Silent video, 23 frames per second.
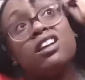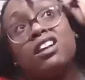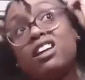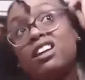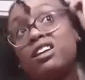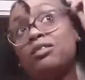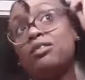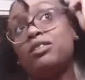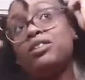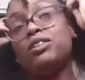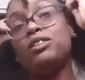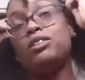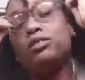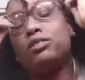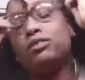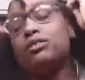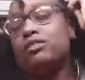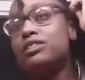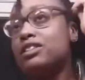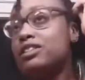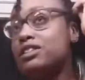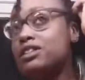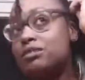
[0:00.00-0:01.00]
And when you do
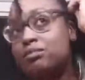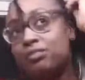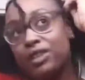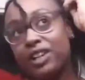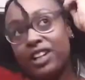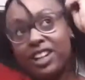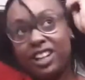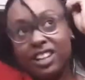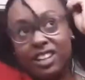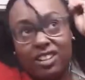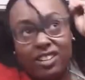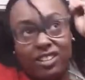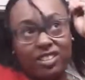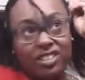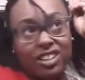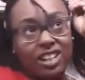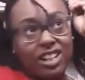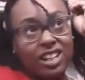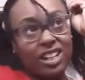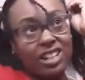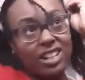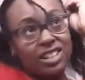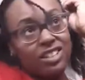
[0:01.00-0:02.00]
this braid on
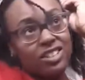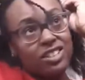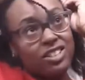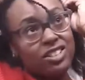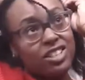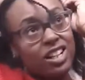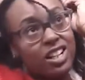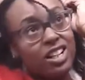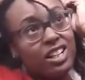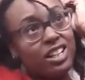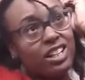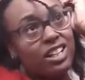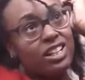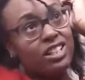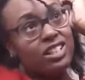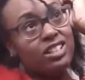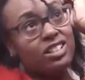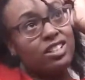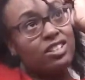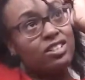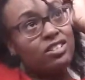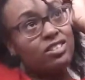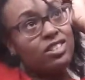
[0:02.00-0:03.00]
the edge, just try to get
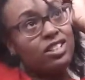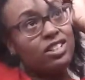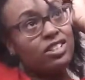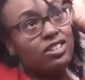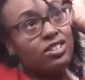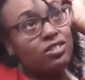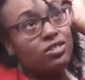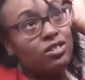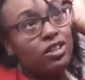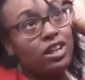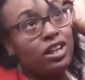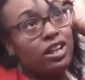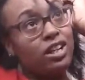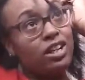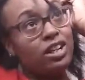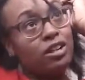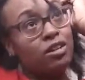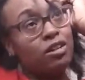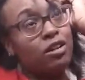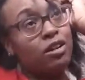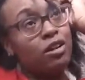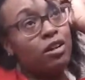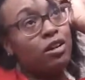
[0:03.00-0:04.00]
as close as you
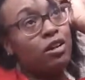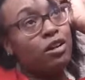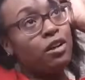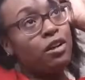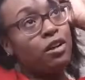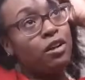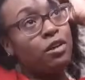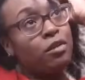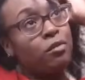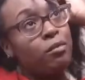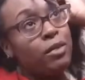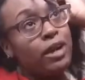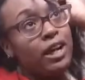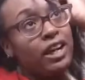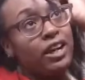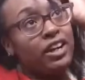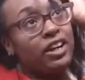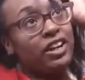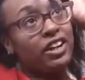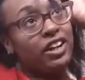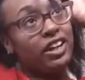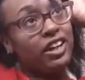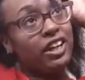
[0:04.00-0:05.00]
can by
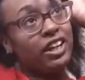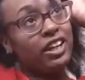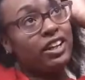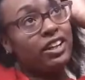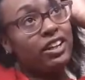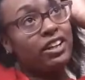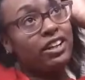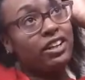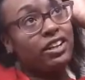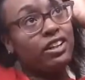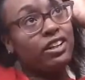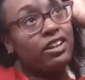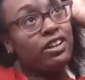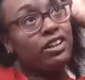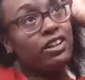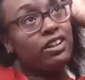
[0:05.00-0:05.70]
your ear.